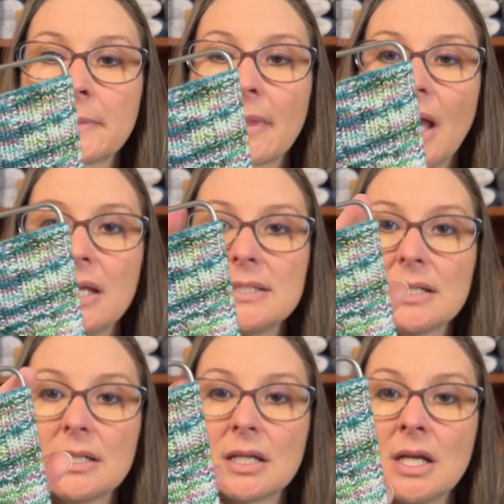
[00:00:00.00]
I
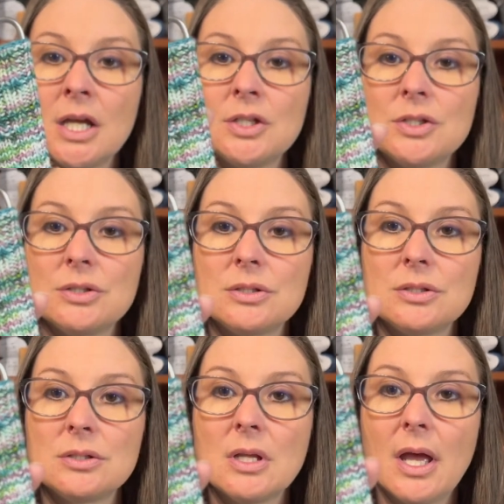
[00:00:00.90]
did
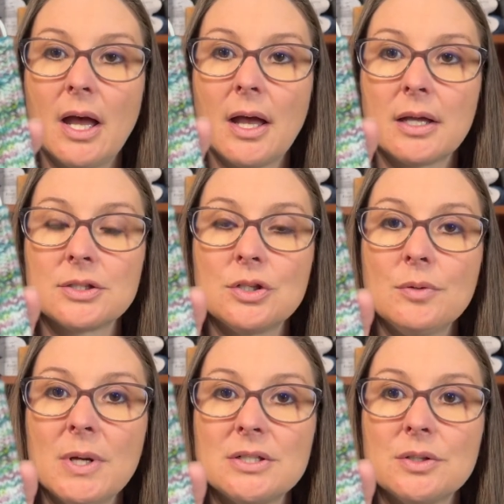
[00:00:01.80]

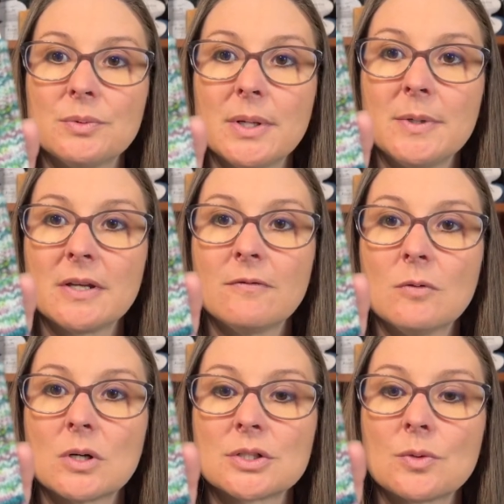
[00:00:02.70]
2x2 ribbing
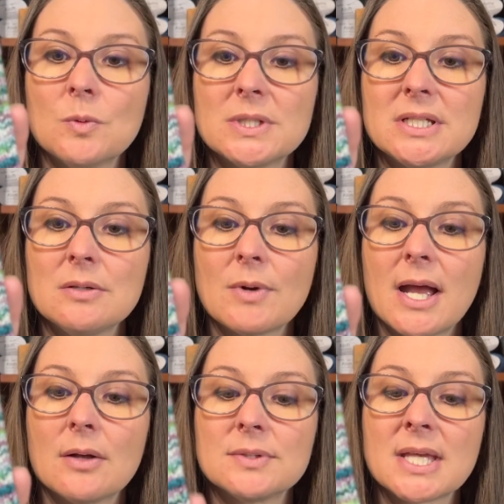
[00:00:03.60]
for 20
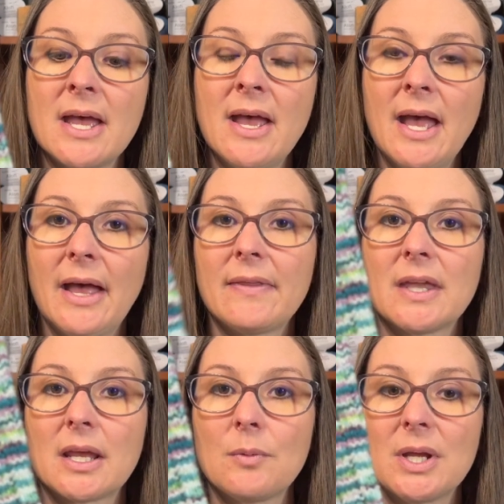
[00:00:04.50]
rounds, and then
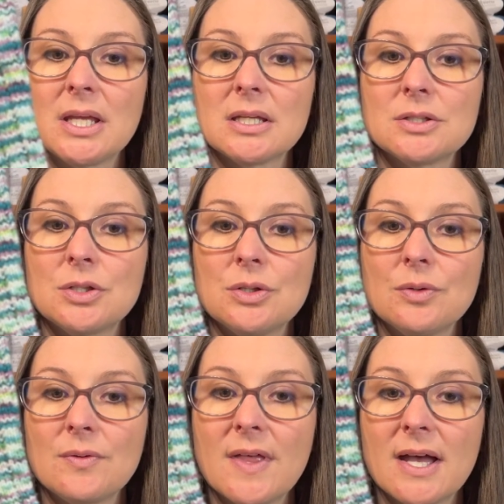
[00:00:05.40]
I went into
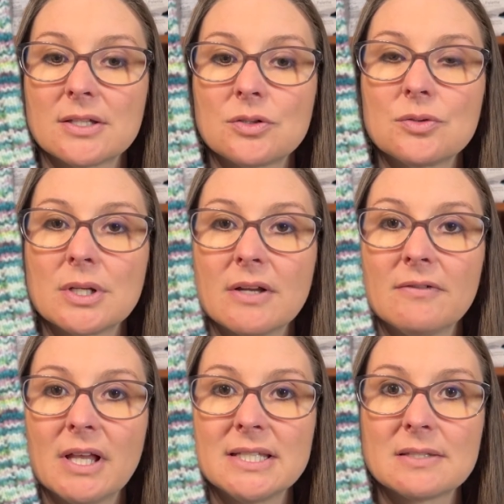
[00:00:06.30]
the String of
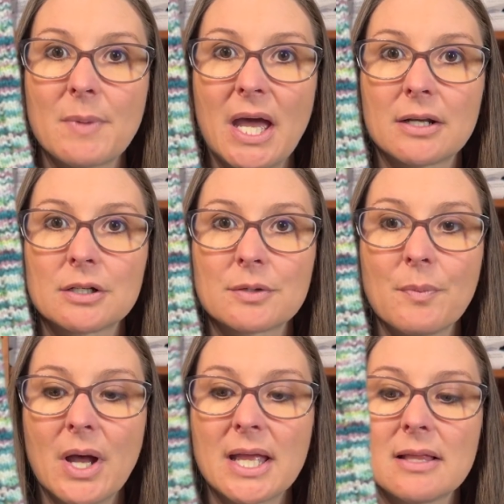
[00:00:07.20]
Lights pattern
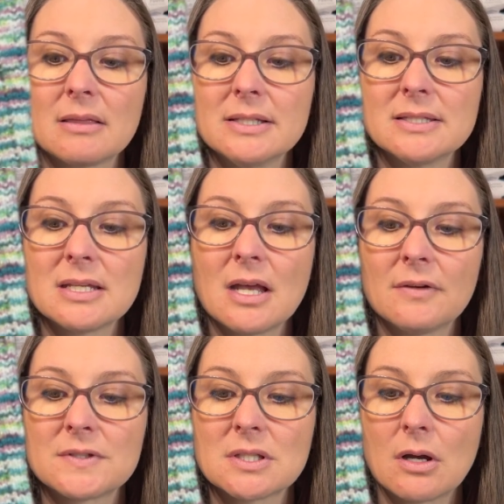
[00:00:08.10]
by Lizzie of
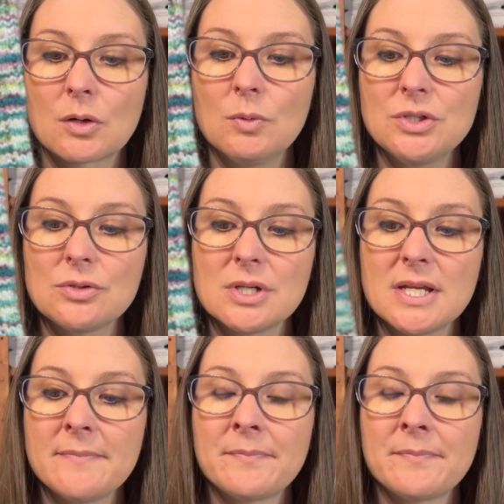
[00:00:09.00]
Sock Witchery.